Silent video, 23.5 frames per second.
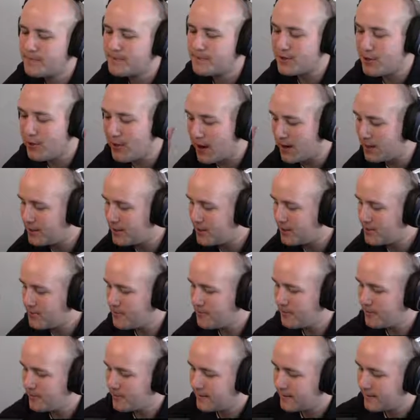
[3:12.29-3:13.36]
So I
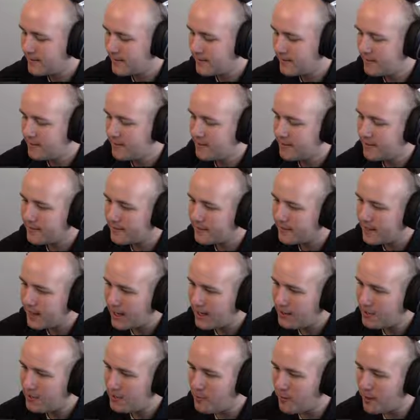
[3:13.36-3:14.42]
know
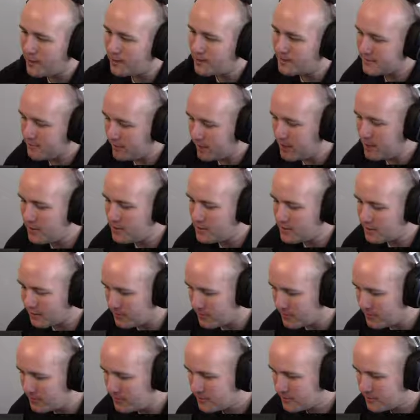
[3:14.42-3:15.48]
1 is greater than
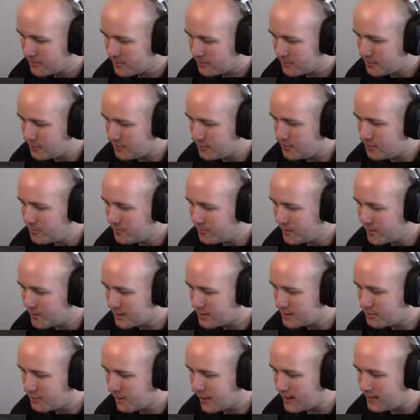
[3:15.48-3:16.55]
2. 2
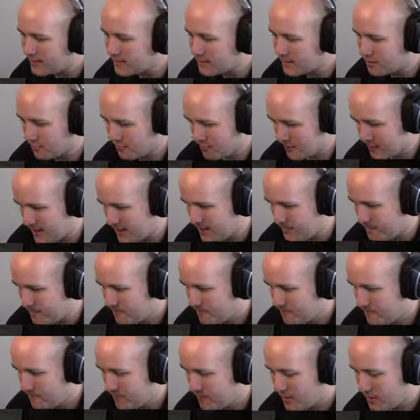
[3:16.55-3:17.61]
is twice 3.
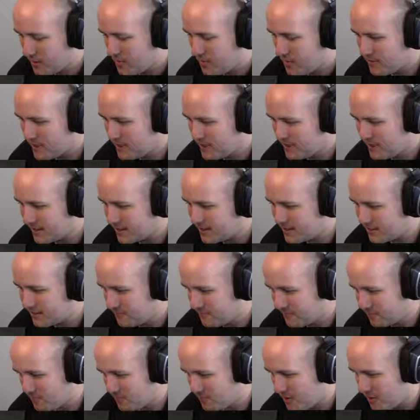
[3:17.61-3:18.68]
3 is less than
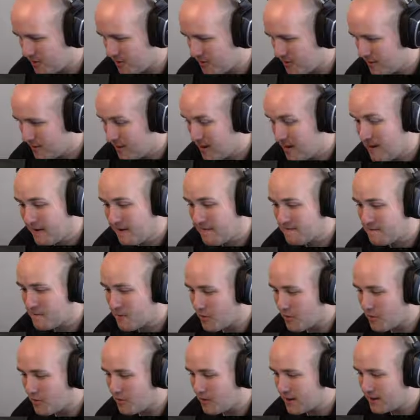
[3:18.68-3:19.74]
4.
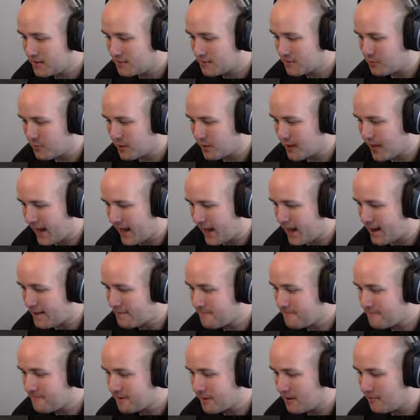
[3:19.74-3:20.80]
4 is
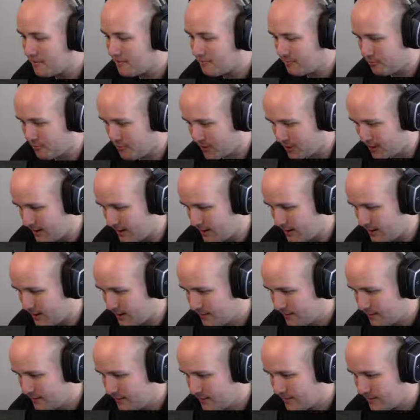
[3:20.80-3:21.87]
1/2 of 1.
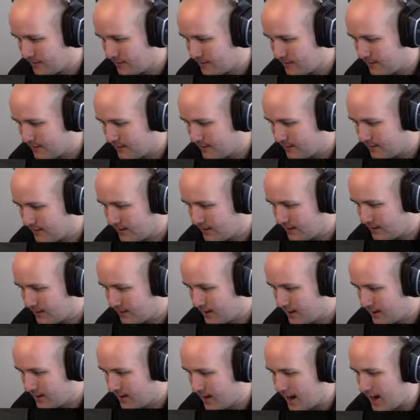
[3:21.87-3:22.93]

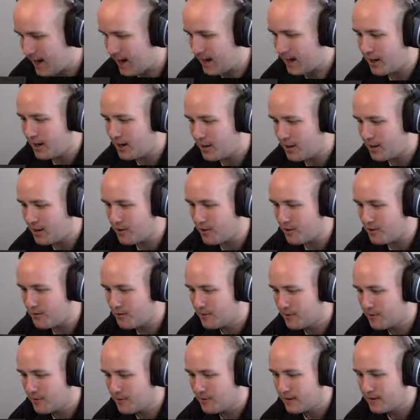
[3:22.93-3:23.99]
And I
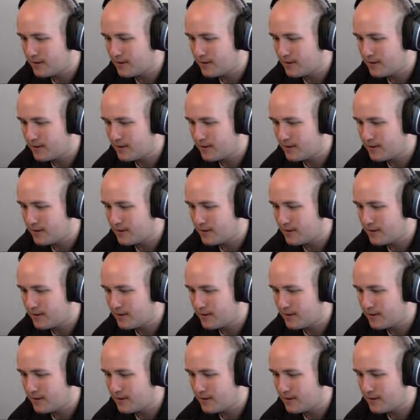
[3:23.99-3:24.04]
know